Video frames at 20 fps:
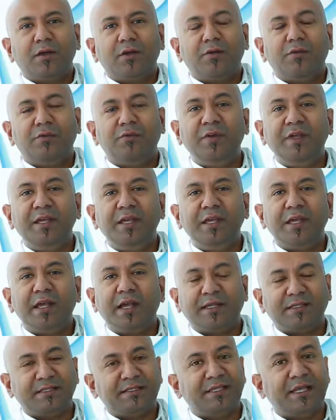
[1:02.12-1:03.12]
We
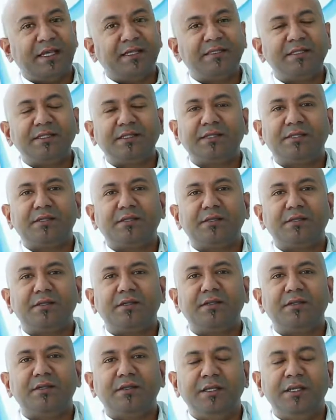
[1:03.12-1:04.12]
as dentists
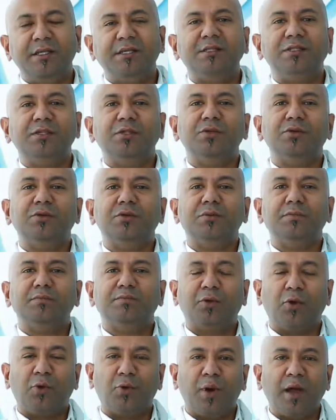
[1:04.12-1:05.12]
need to
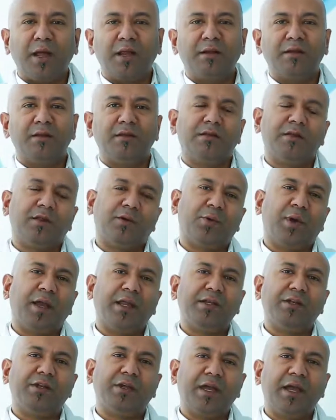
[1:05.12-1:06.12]
provide the
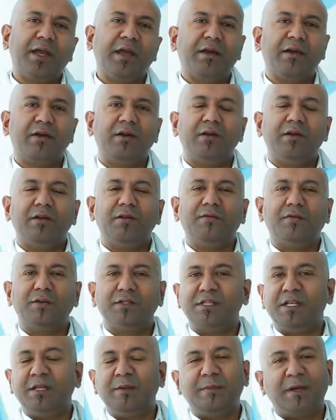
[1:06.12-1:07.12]
right care for
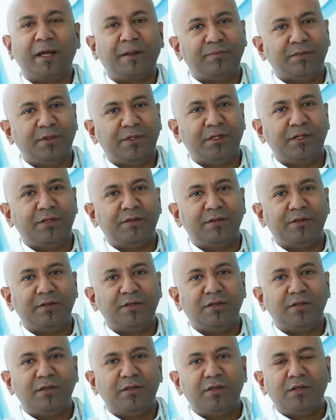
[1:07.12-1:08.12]
sleep apnea
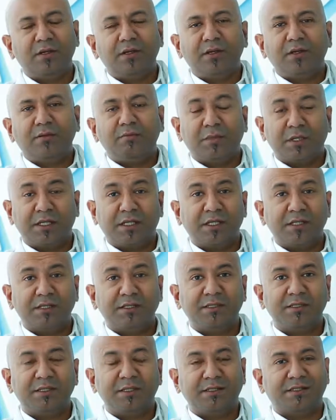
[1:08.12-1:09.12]

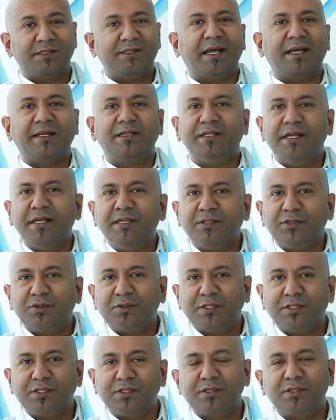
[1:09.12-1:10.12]
because it's that
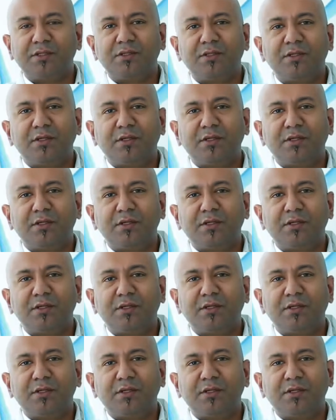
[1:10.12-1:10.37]
dangerous.